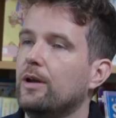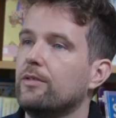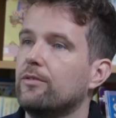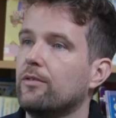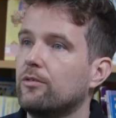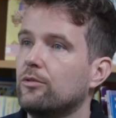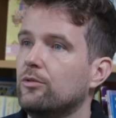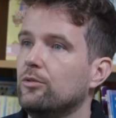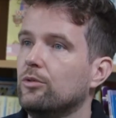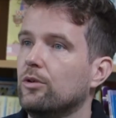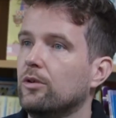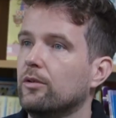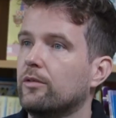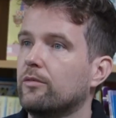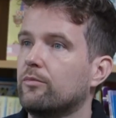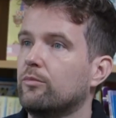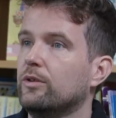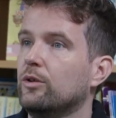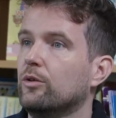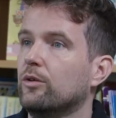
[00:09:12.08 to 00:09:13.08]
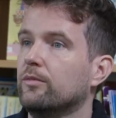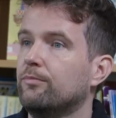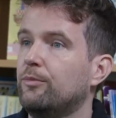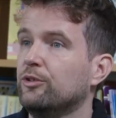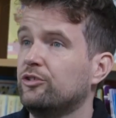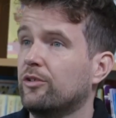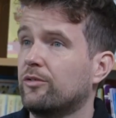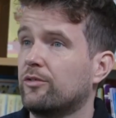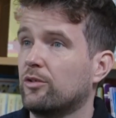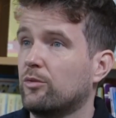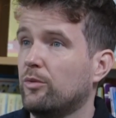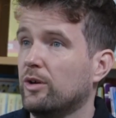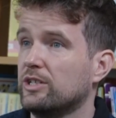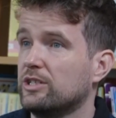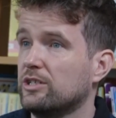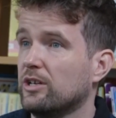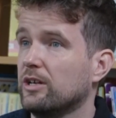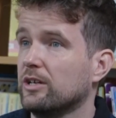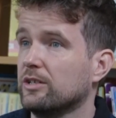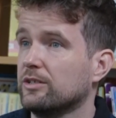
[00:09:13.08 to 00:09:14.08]
As a school, the budgets are quite
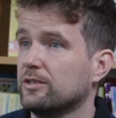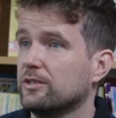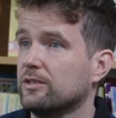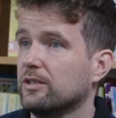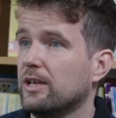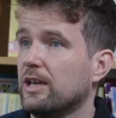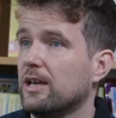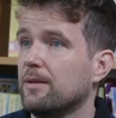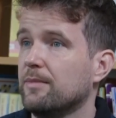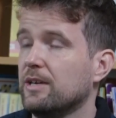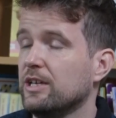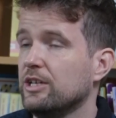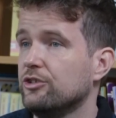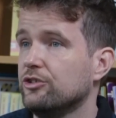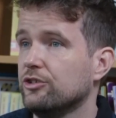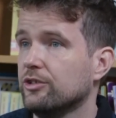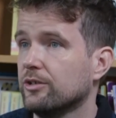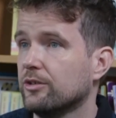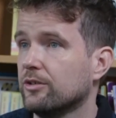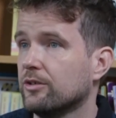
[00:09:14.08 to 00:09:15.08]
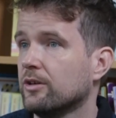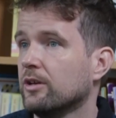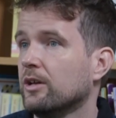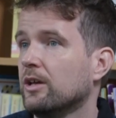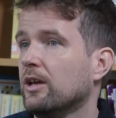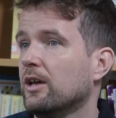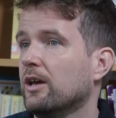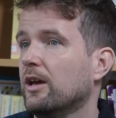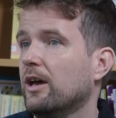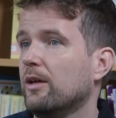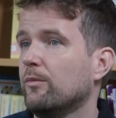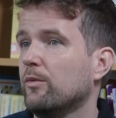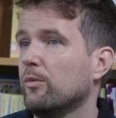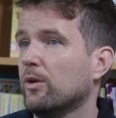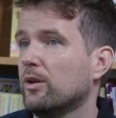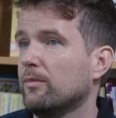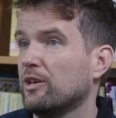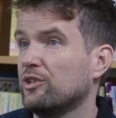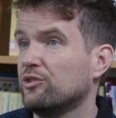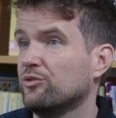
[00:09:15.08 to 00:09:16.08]
tight each year, and we want
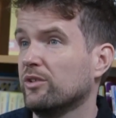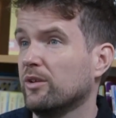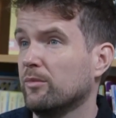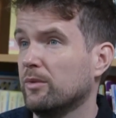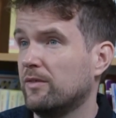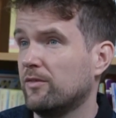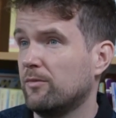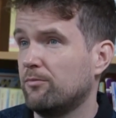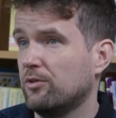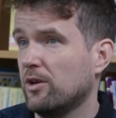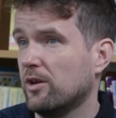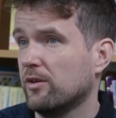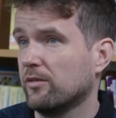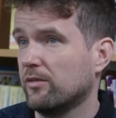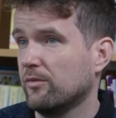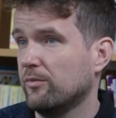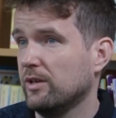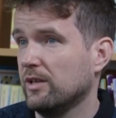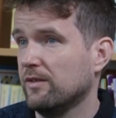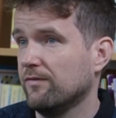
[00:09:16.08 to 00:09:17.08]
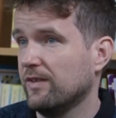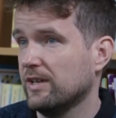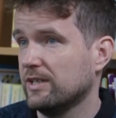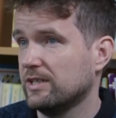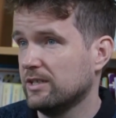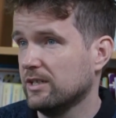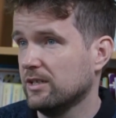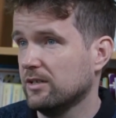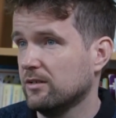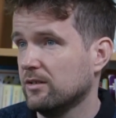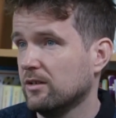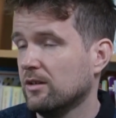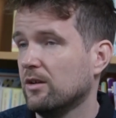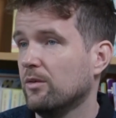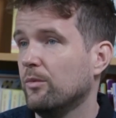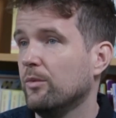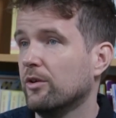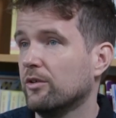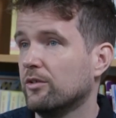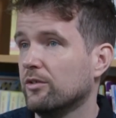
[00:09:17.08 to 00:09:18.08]
to make sure that whatever products we invest in,
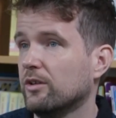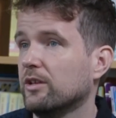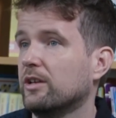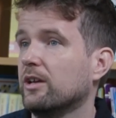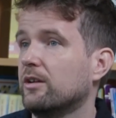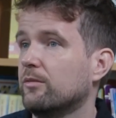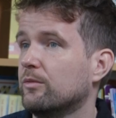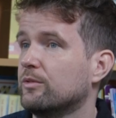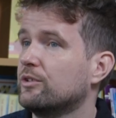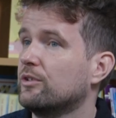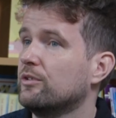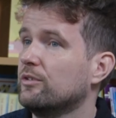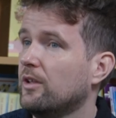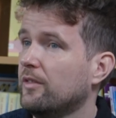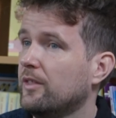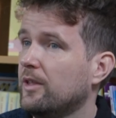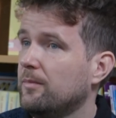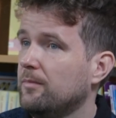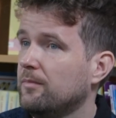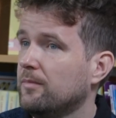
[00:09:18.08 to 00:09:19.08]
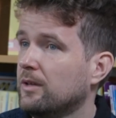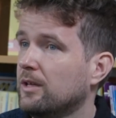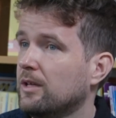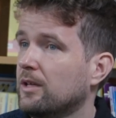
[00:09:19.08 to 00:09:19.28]
we are going to get a return on them.